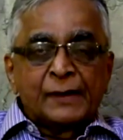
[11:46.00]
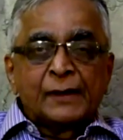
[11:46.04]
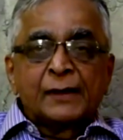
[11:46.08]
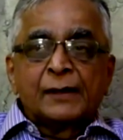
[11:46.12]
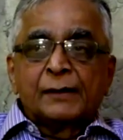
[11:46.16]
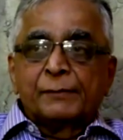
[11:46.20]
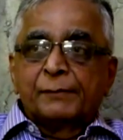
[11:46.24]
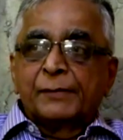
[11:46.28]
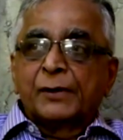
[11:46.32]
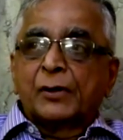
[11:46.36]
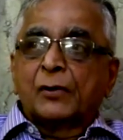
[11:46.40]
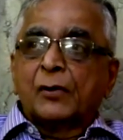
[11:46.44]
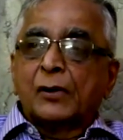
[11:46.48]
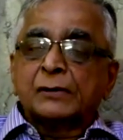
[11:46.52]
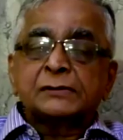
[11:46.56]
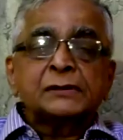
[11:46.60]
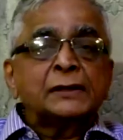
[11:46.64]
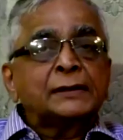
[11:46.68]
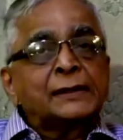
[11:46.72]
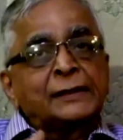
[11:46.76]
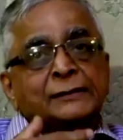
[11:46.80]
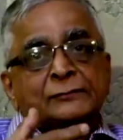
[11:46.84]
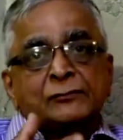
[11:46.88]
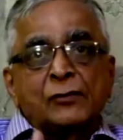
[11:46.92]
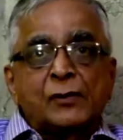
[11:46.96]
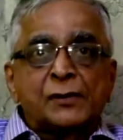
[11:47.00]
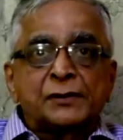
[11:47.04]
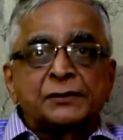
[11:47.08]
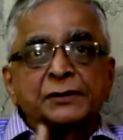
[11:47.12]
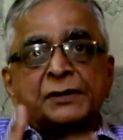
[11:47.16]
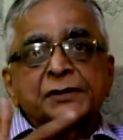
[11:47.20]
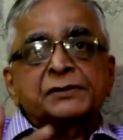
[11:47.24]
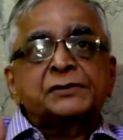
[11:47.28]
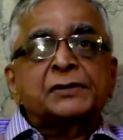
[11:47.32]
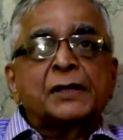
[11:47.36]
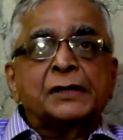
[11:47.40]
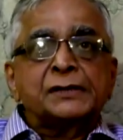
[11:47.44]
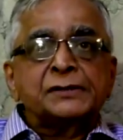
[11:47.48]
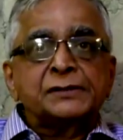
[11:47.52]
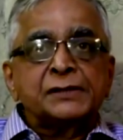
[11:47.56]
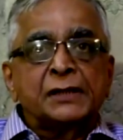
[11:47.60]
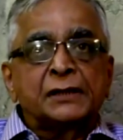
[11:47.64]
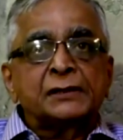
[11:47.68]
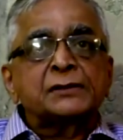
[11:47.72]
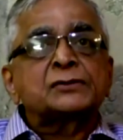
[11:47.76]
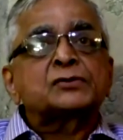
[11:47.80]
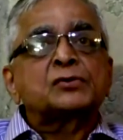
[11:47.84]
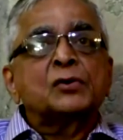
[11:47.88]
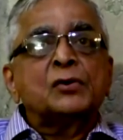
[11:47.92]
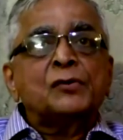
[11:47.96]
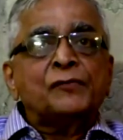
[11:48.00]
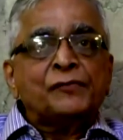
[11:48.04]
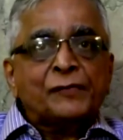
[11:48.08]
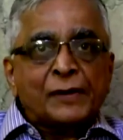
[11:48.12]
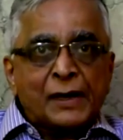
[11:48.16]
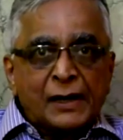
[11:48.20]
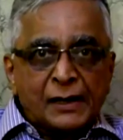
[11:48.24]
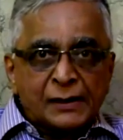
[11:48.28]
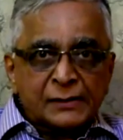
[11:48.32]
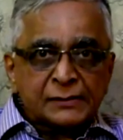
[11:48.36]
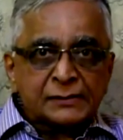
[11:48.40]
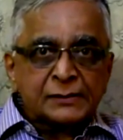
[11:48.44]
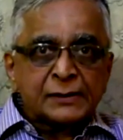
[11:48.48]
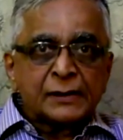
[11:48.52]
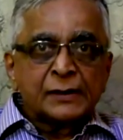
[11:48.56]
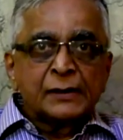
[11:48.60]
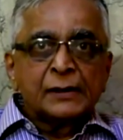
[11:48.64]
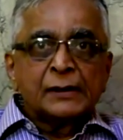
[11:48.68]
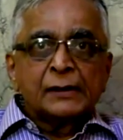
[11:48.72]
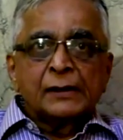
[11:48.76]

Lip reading: because the technology is changing so fast.